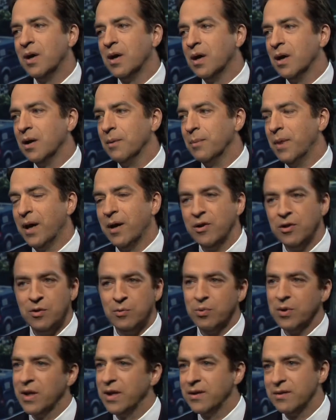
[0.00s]
Um, how do you
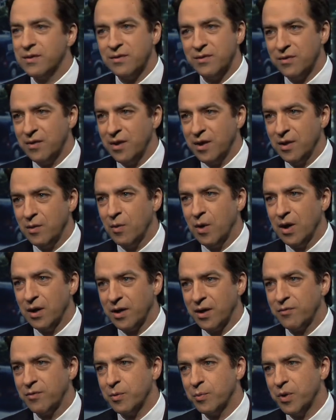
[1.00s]
plan to zig
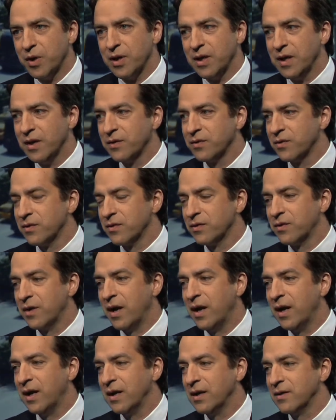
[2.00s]
while everybody else
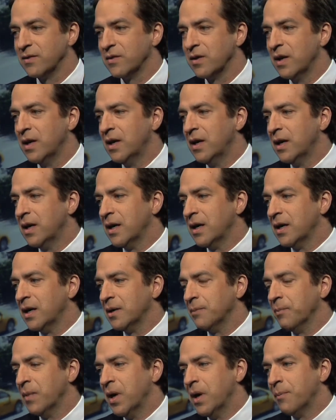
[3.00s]
zags?
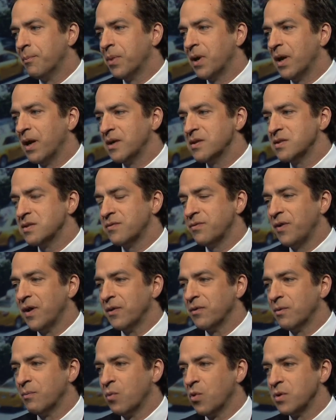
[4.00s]
Um, but I just
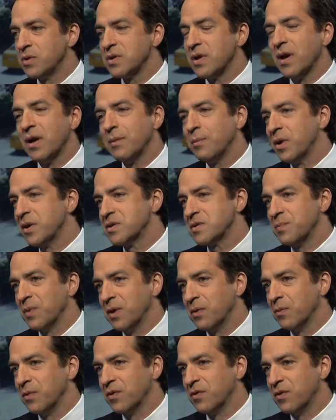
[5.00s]
found the more time I
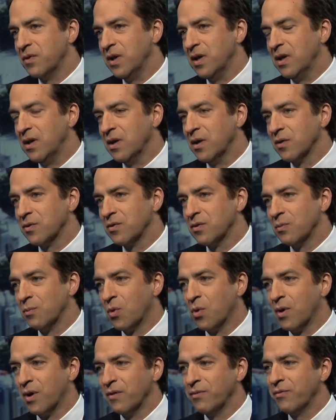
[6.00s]
spent with CEOs, the more I